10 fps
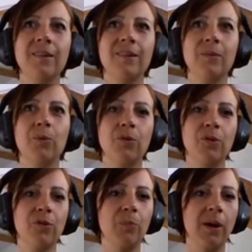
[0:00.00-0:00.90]
is that
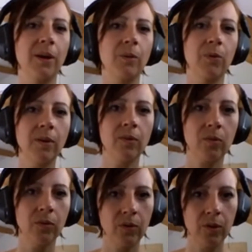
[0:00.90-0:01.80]
process mining
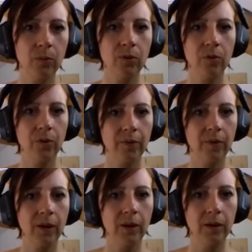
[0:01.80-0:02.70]
brings continuous
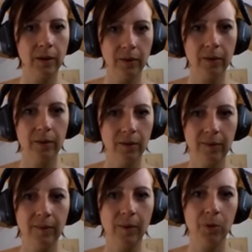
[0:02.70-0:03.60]
auditing
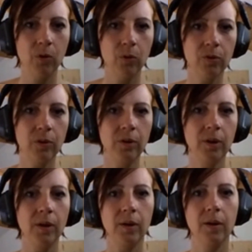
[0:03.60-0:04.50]
a step closer,
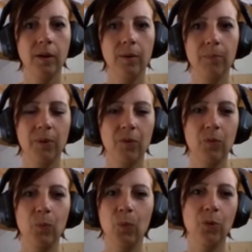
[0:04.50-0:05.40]
but
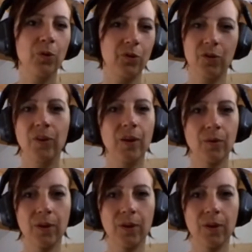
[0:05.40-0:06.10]
we're not there